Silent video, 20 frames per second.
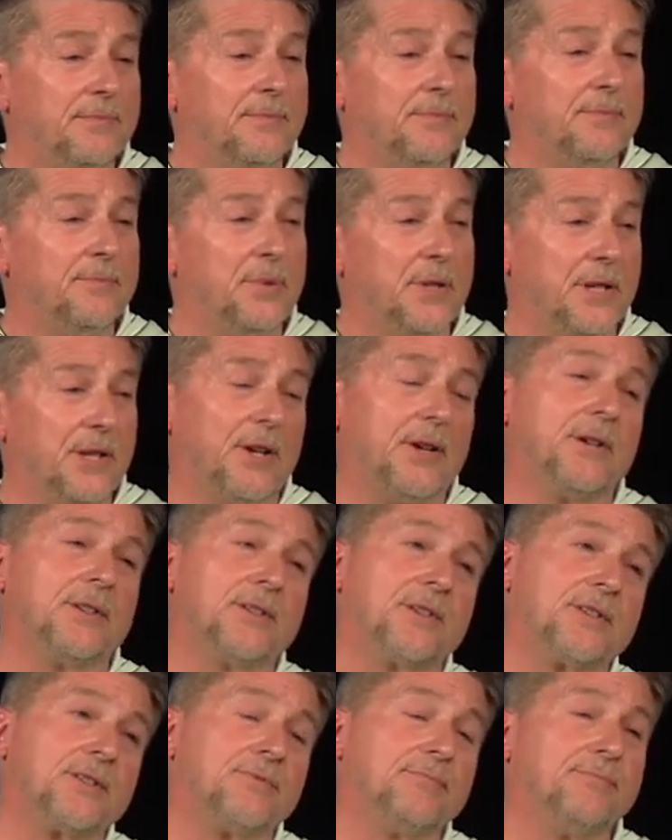
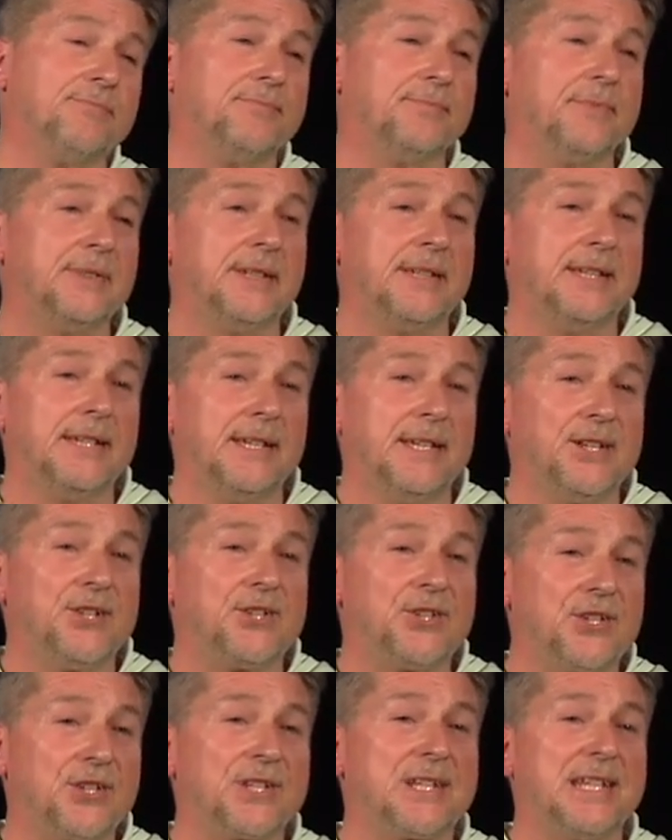because it's
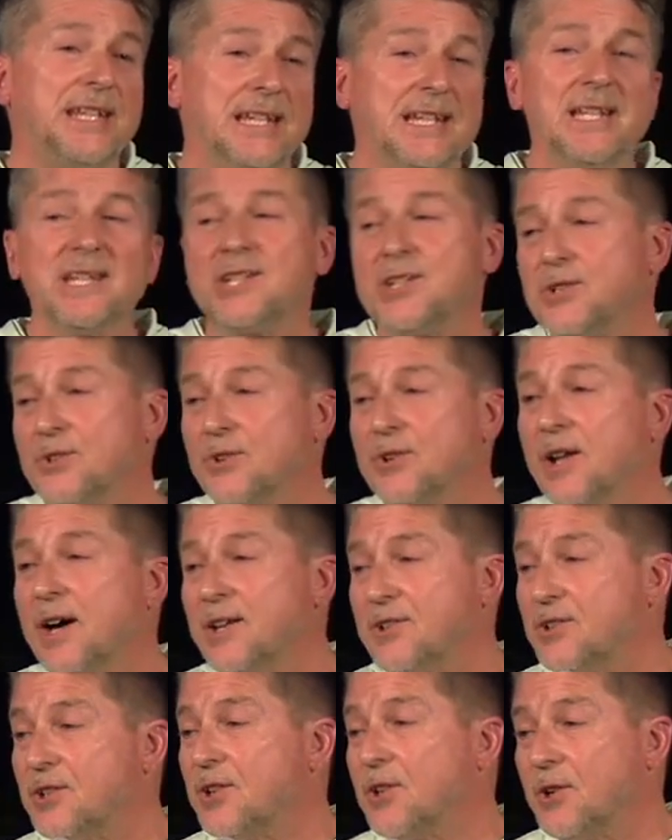just easier not
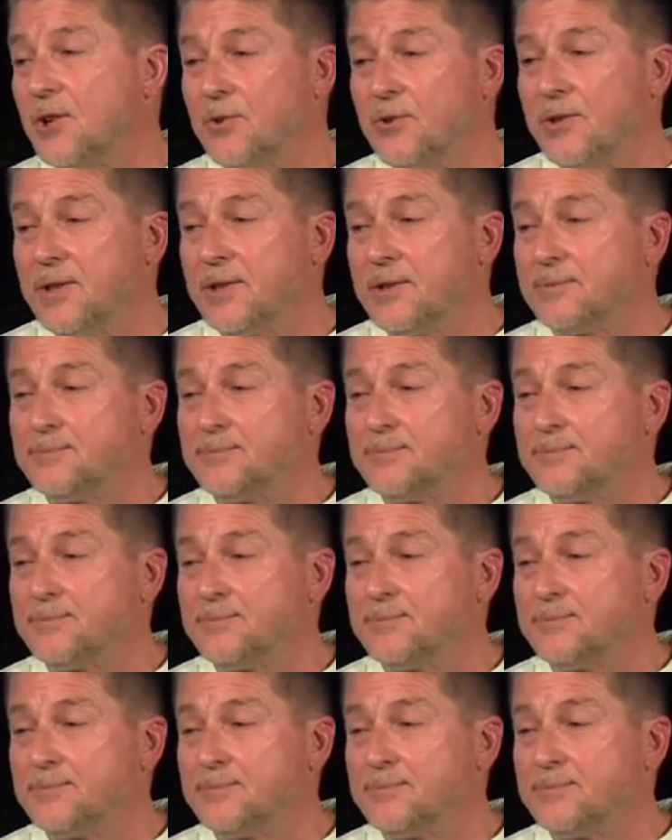to go there.